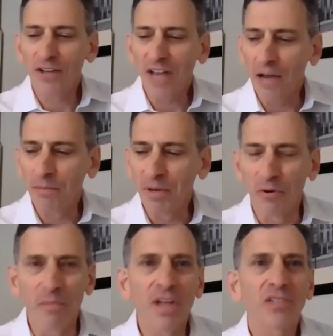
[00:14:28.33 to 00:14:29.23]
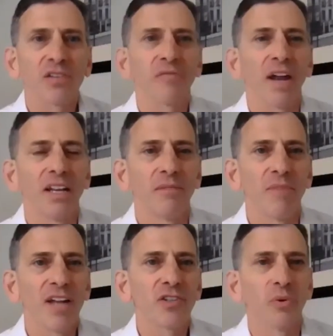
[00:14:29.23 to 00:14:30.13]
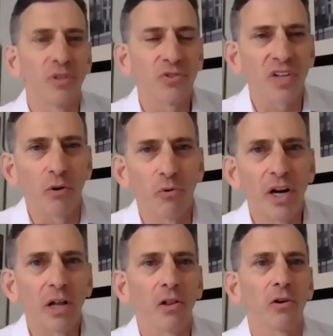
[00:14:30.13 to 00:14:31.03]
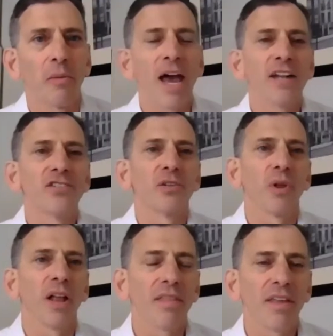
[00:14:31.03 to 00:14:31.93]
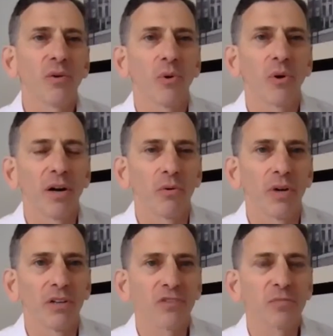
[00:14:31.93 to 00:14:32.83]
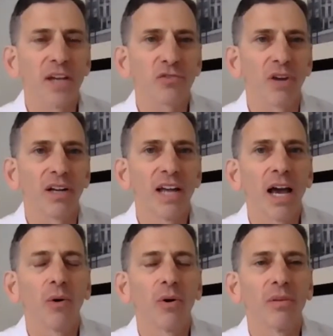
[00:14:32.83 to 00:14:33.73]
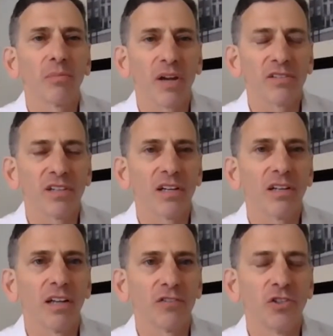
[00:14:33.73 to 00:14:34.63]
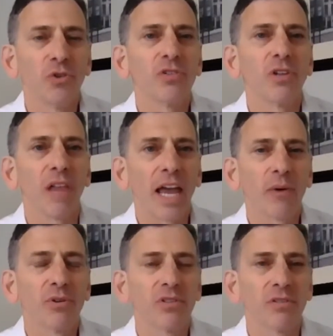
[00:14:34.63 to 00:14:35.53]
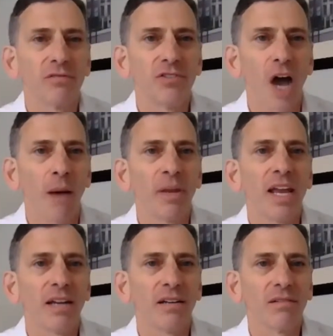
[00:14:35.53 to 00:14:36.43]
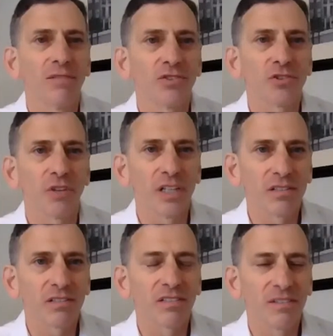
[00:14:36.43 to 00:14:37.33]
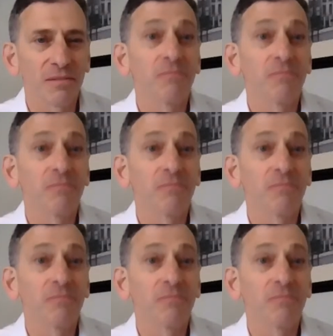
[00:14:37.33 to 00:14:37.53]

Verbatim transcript: I, would be remiss if I didn't mention when you say real or imagined. Well, I think we're in a real space right now when the president has used the language of dominate the streets.